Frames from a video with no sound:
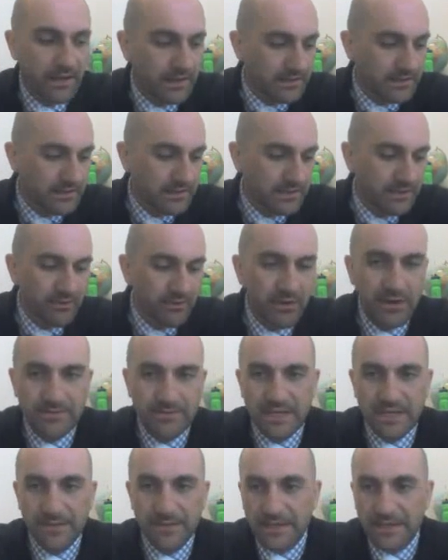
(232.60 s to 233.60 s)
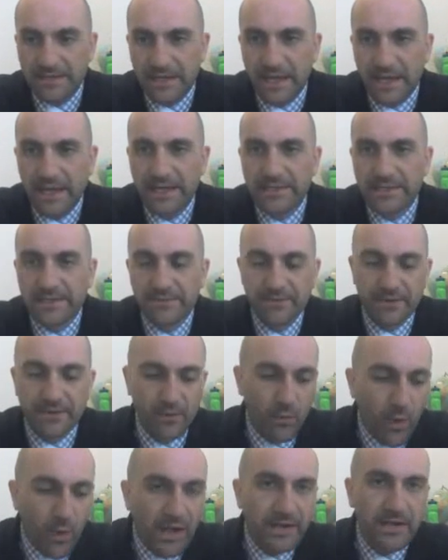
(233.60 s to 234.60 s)
0 comes up, that's a heads. If a
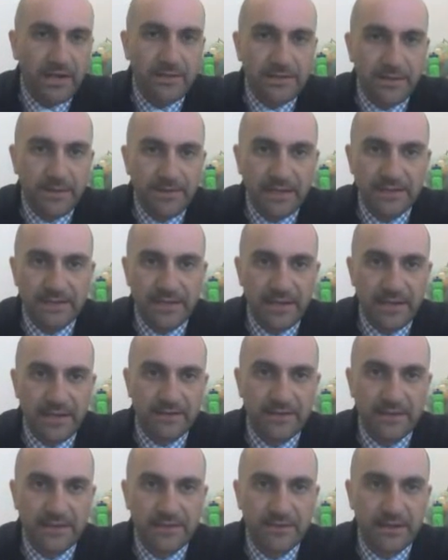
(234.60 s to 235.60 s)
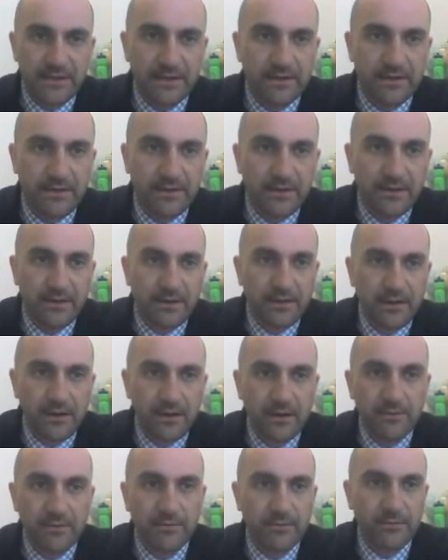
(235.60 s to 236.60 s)
1 comes up, that's tails. Let's do it.
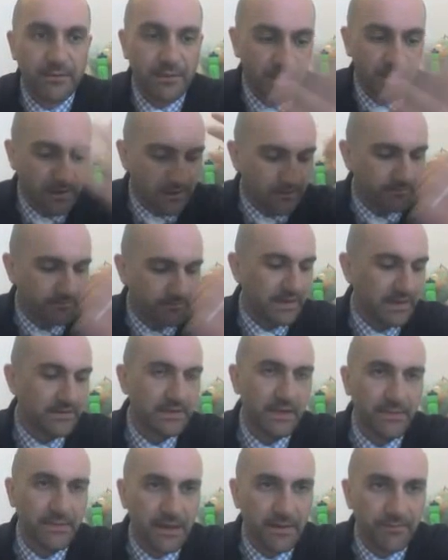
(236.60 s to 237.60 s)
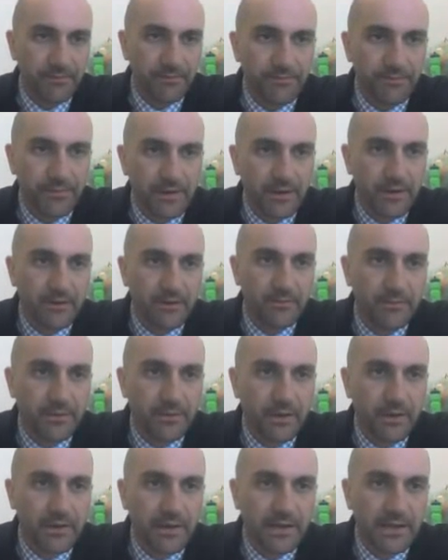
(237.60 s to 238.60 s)
Oh, look, tails came up. Oh,
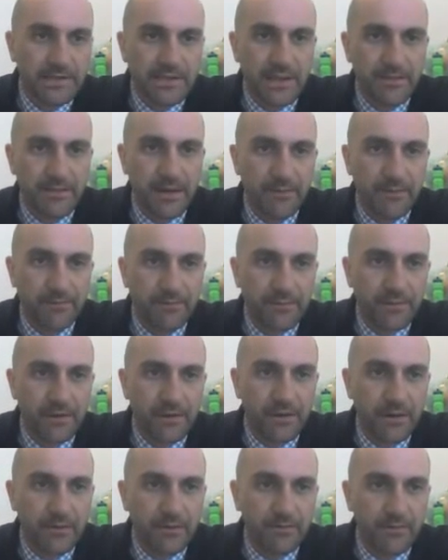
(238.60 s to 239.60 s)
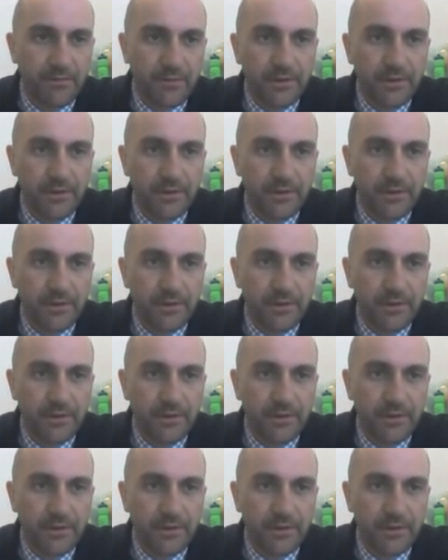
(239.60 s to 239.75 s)
look, heads came up. Oh,